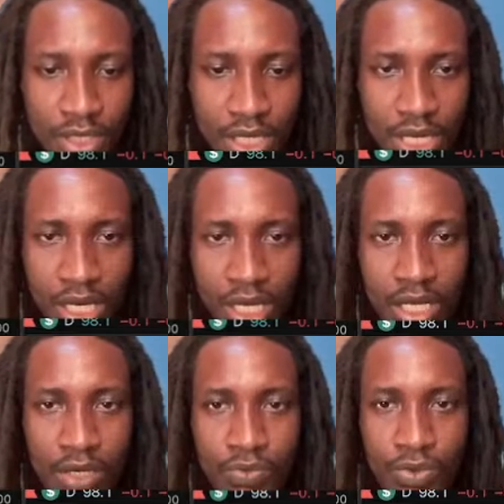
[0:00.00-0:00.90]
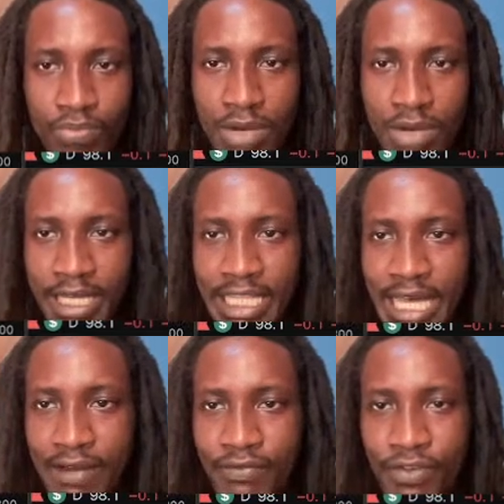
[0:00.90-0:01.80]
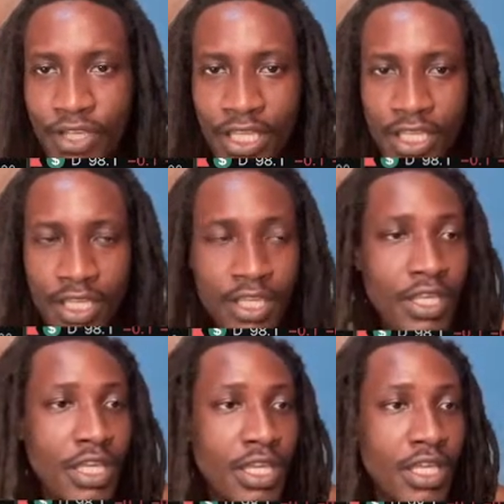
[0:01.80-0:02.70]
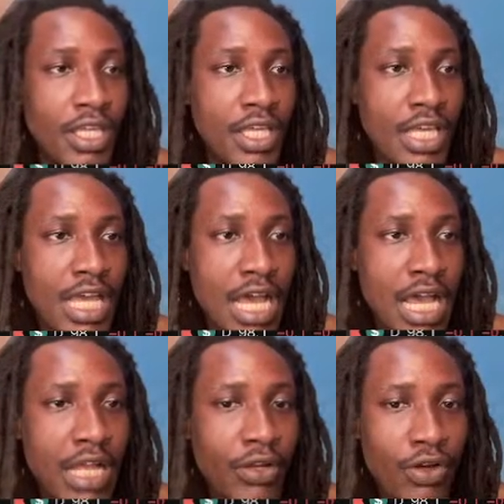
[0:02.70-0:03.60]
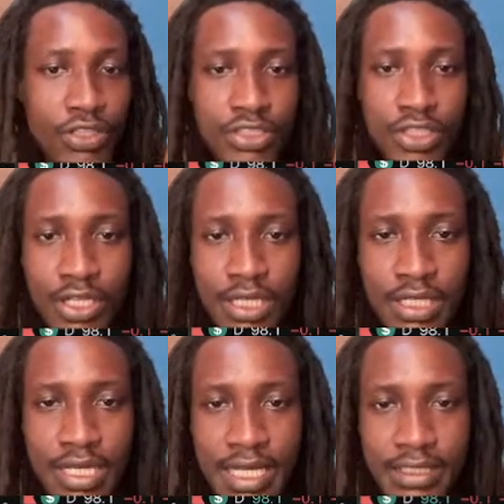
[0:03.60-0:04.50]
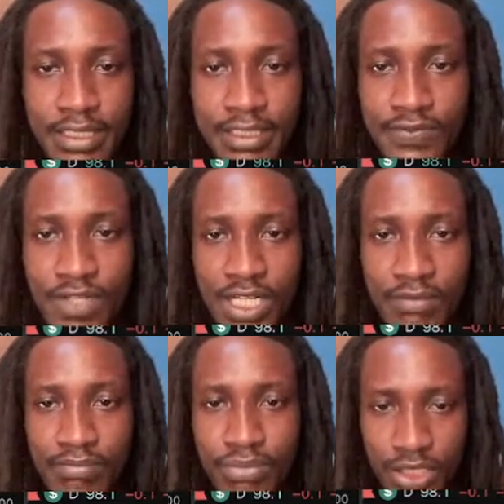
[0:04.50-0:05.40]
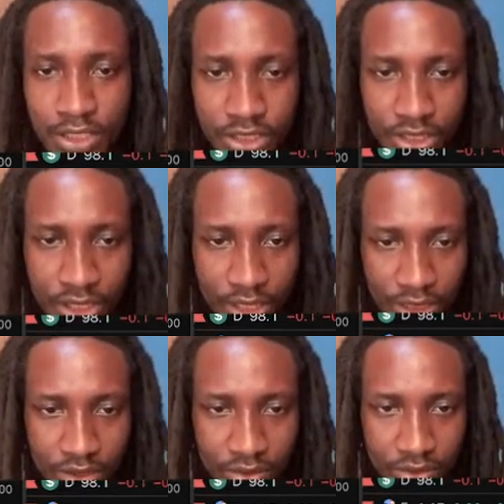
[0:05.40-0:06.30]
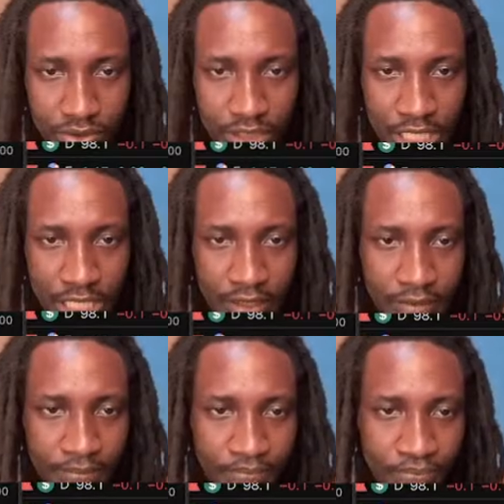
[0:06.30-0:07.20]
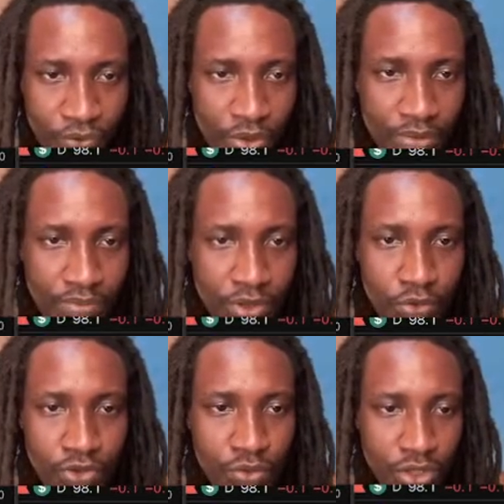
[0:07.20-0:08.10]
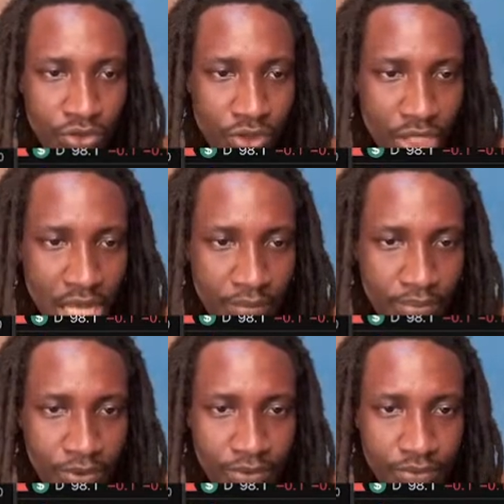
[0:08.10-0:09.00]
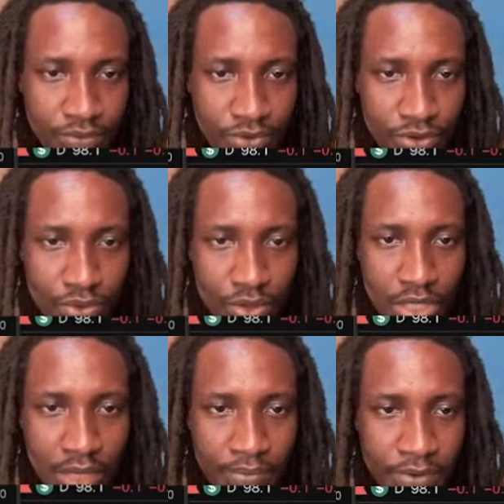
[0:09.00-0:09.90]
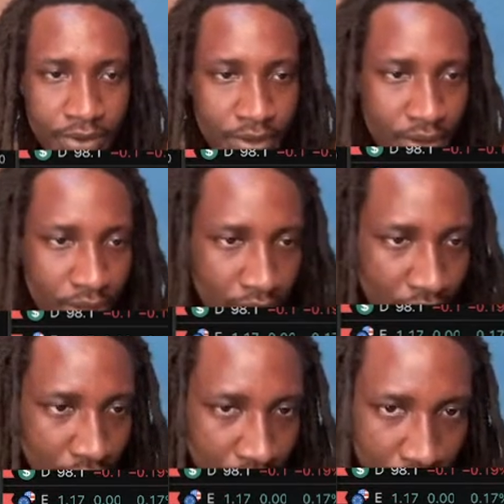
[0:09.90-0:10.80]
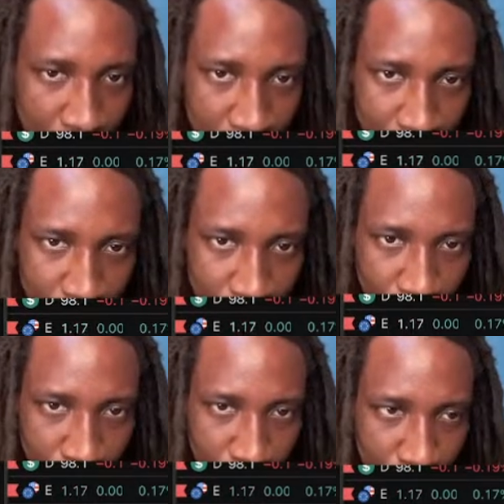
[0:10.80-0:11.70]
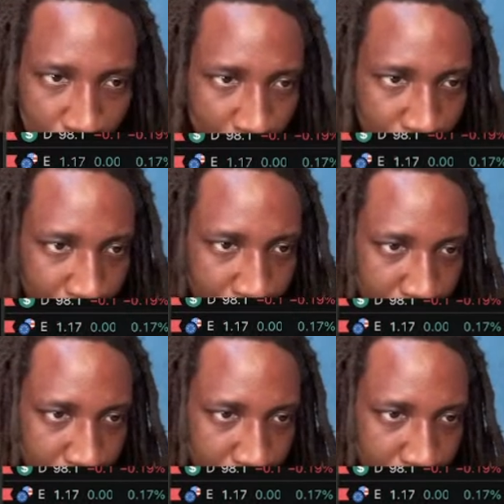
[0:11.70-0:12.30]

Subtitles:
we might have an Aussie dollar that is very bullish today. But we'll see what's going to happen. We'll see what will happen. We'll see what will happen.